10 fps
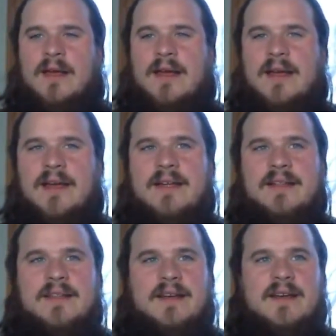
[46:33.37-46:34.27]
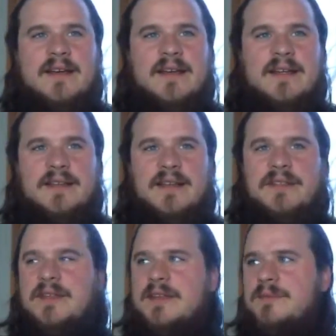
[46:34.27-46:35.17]
And
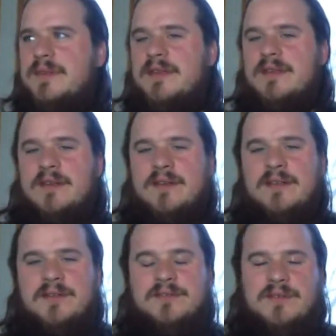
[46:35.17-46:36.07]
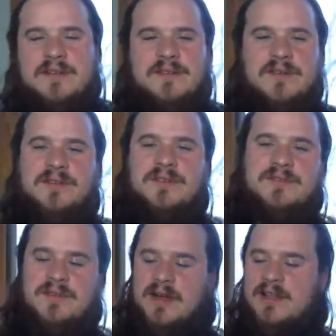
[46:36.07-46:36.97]
nothing can be used, right? So don't
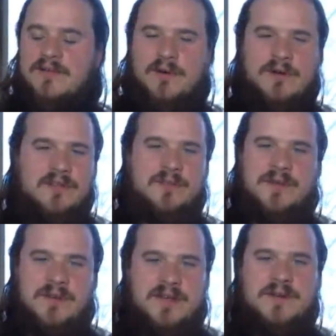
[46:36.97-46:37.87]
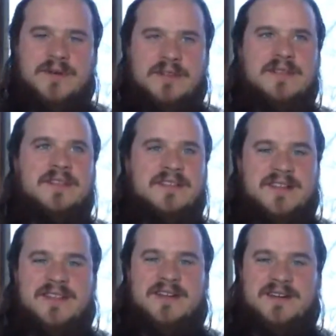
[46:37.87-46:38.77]
use olive oil you've been cooking with and then
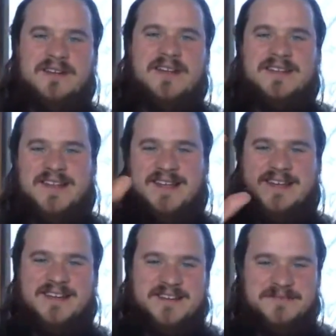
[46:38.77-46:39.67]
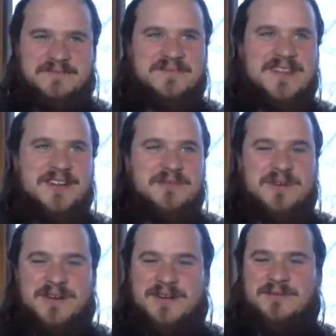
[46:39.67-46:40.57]
sit there and take it and,
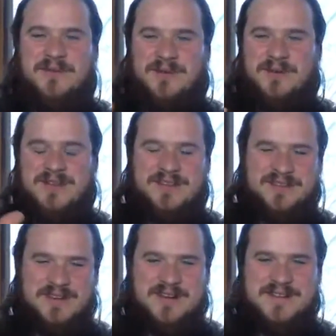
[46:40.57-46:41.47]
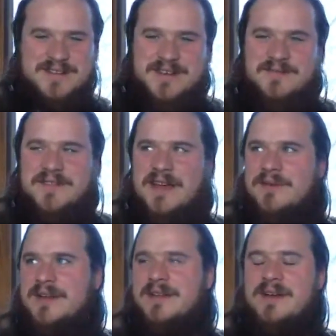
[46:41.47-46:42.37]
put it in a bowl and try to conserve that
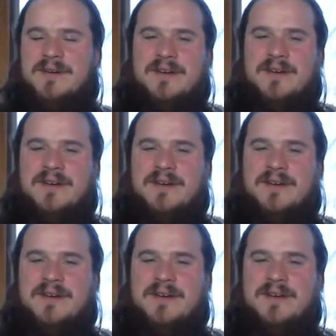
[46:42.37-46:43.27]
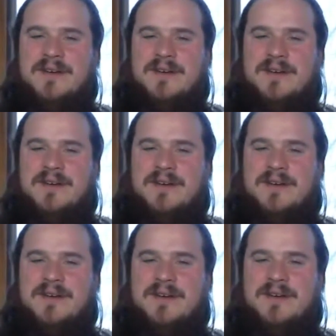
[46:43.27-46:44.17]
way. No, if you're that
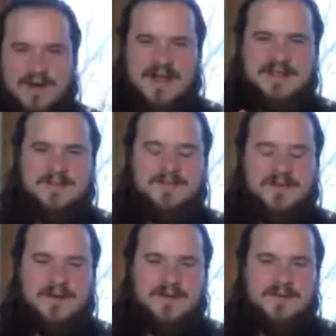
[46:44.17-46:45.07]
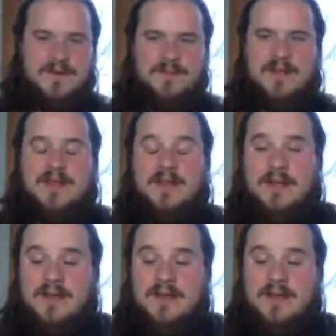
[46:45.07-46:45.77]
pressed for money